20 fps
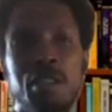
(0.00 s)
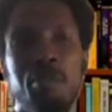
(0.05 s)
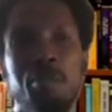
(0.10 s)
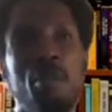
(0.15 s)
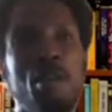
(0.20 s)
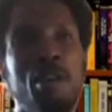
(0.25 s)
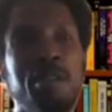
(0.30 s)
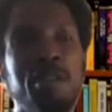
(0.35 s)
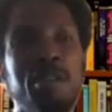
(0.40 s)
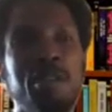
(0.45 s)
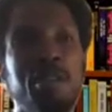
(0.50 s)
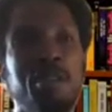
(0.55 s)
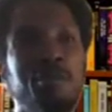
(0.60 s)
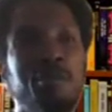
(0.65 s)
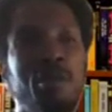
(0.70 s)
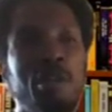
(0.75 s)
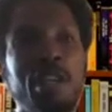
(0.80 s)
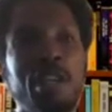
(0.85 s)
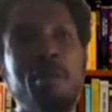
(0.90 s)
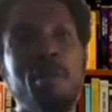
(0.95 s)
But
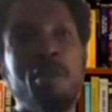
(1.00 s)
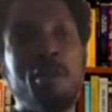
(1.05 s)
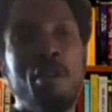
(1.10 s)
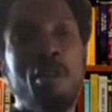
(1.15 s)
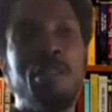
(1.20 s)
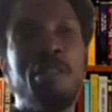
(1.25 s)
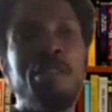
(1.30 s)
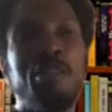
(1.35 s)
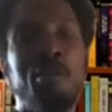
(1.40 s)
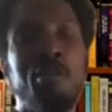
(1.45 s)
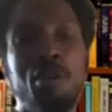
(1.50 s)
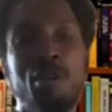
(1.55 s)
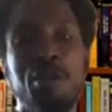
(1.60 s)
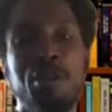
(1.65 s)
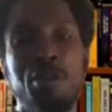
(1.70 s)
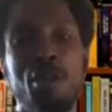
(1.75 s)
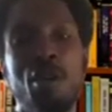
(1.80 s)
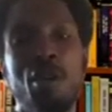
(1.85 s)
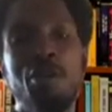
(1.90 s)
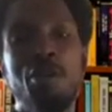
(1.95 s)
forget about the audit
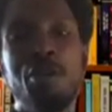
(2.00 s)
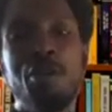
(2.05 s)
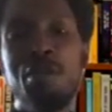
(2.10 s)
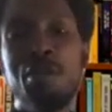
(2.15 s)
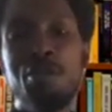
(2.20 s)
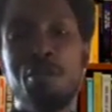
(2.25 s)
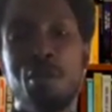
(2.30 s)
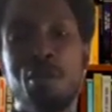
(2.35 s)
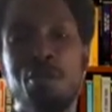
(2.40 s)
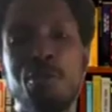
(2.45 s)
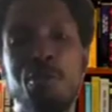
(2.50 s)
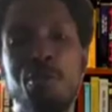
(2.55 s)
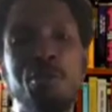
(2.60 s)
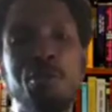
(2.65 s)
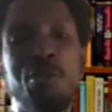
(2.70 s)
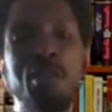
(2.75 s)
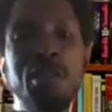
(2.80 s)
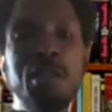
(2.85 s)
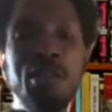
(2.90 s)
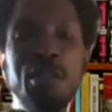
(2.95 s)
report. All you need for
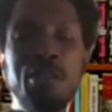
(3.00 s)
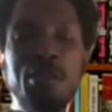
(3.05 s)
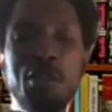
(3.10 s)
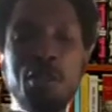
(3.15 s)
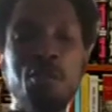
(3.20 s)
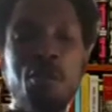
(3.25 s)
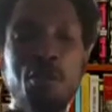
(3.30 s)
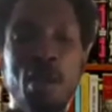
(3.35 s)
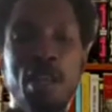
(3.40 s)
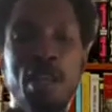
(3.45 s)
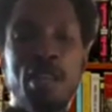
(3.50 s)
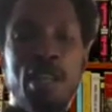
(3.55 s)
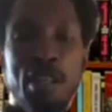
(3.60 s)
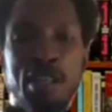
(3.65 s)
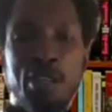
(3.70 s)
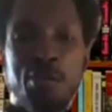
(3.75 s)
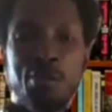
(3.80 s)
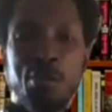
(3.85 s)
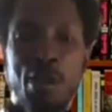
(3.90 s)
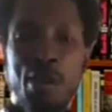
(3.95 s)
just look at the
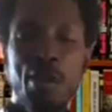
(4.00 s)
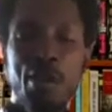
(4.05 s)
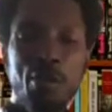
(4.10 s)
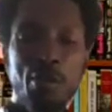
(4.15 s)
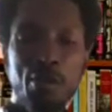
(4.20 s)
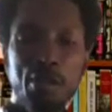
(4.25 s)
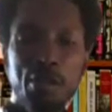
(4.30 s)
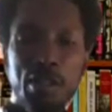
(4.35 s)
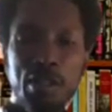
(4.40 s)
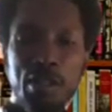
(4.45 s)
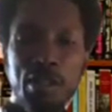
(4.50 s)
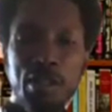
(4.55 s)
Asikuda record.